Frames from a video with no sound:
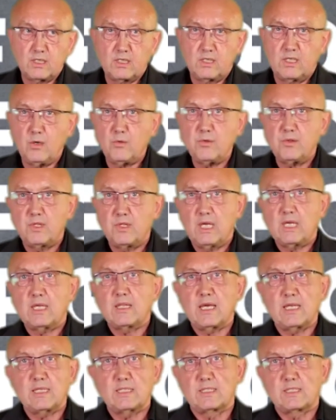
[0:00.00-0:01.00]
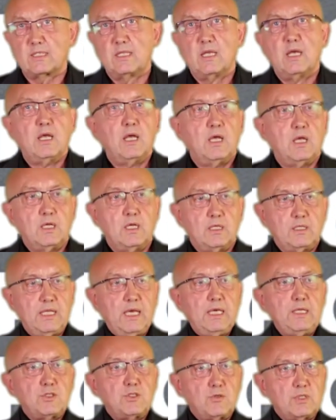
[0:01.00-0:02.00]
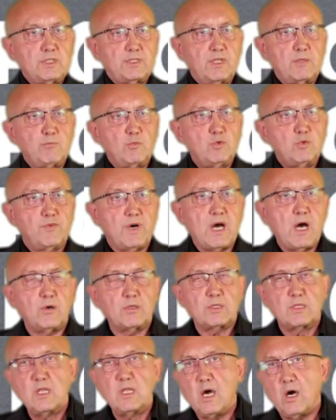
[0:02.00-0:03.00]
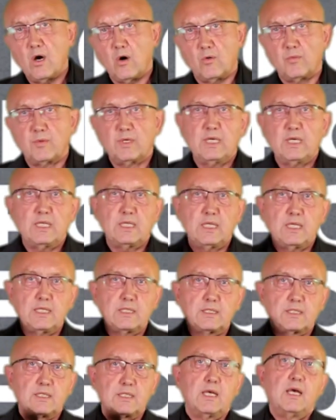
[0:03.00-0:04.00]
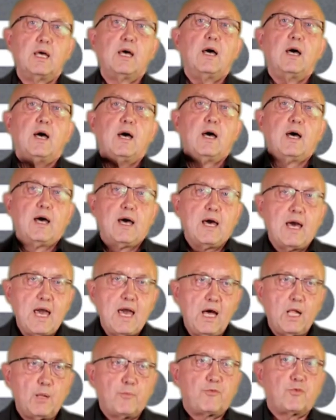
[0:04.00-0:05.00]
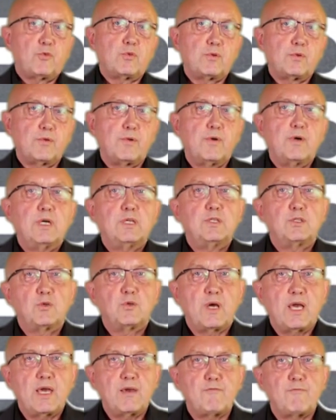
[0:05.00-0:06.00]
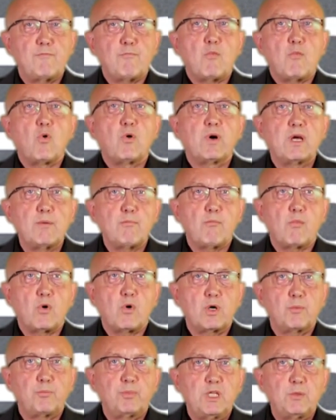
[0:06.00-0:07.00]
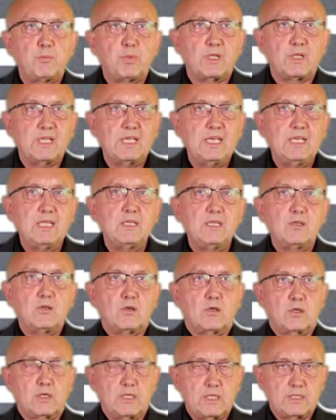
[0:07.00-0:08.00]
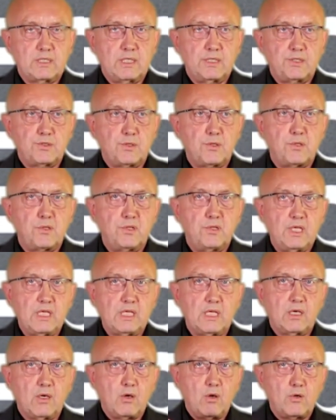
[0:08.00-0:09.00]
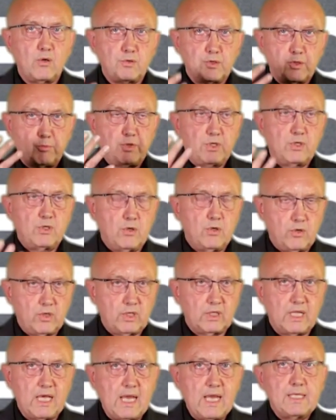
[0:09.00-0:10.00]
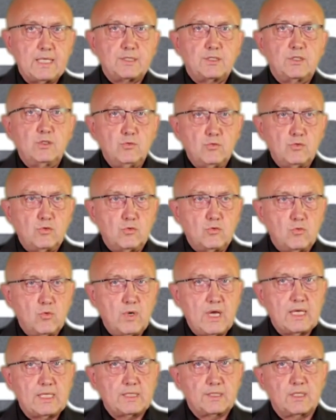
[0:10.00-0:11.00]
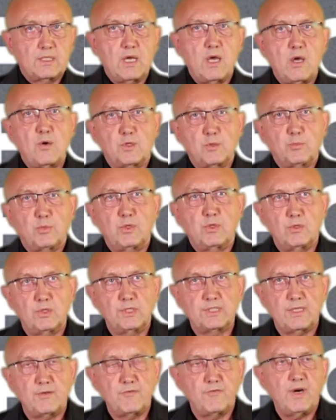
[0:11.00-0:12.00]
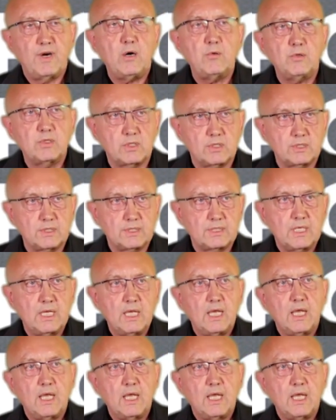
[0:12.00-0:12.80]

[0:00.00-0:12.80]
You don't think that is dangerous, they move out. No, it is helpful to have more and more people in your organization think entrepreneurial as you do as entrepreneurs and founders.